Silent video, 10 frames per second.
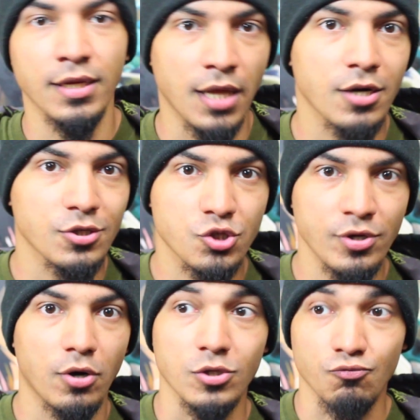A lot of
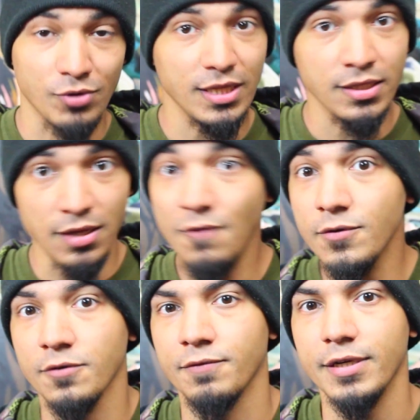street artists really
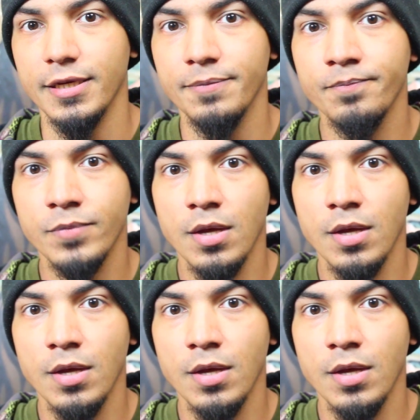love graffiti.